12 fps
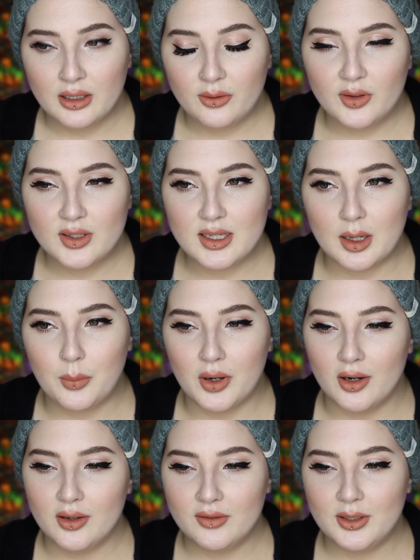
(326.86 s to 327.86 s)
it feels like a
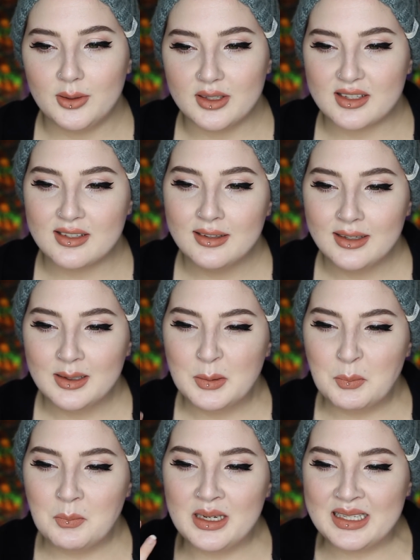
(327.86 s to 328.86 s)
part of you is
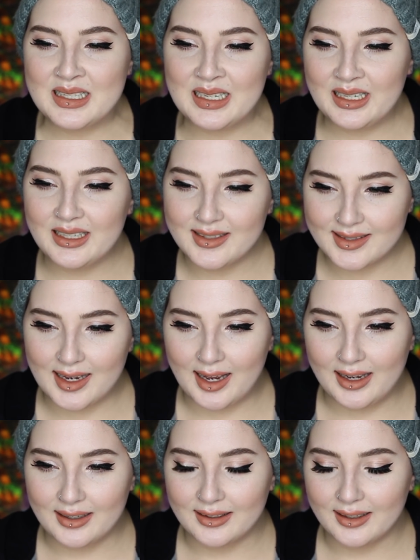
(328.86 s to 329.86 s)
missing
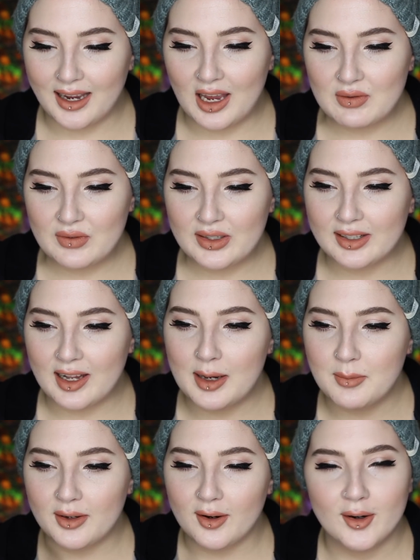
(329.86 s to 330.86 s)
inside. Like I feel I
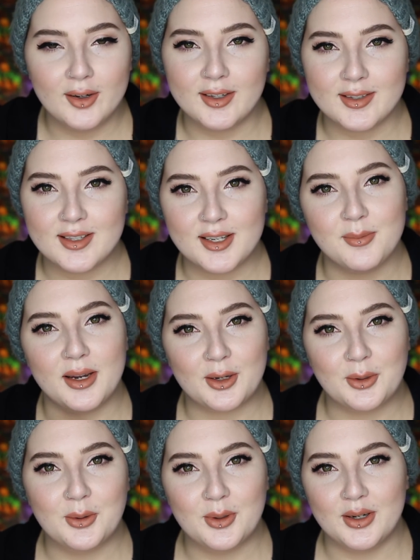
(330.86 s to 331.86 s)
am an artist to my
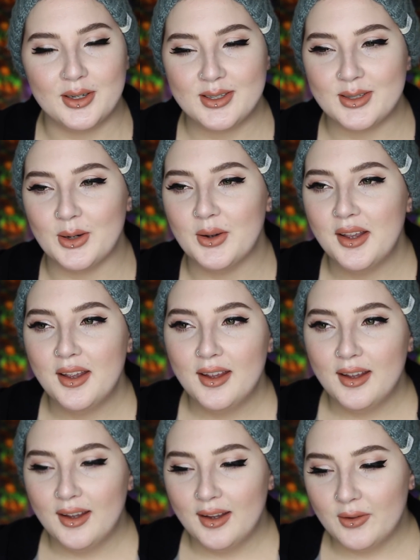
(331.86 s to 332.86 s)
core, so
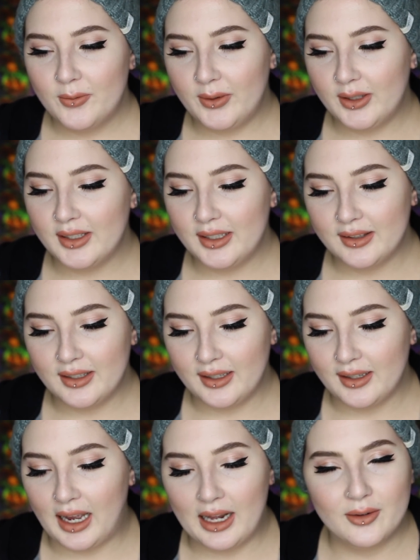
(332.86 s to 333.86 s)
feeling
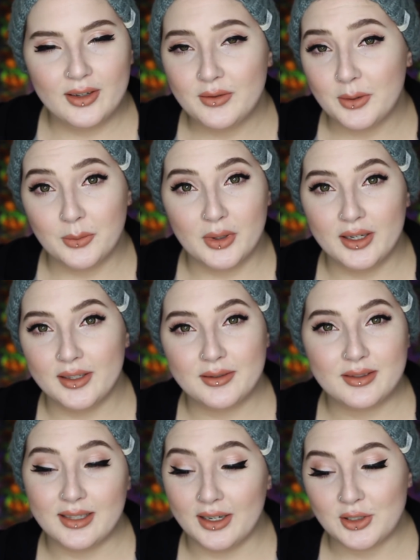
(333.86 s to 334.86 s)
like I don't even want
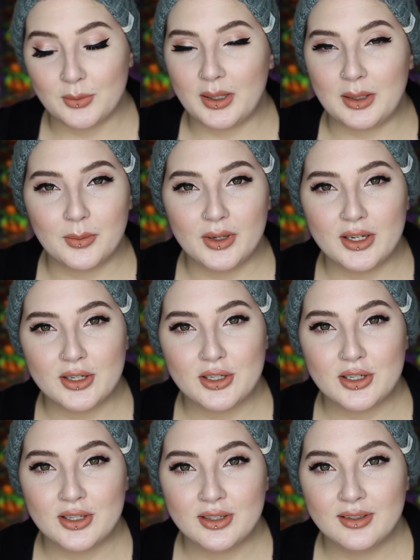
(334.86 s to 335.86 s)
to touch a
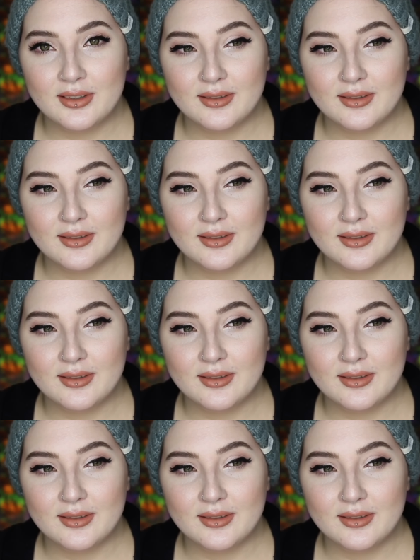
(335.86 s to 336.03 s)
paintbrush,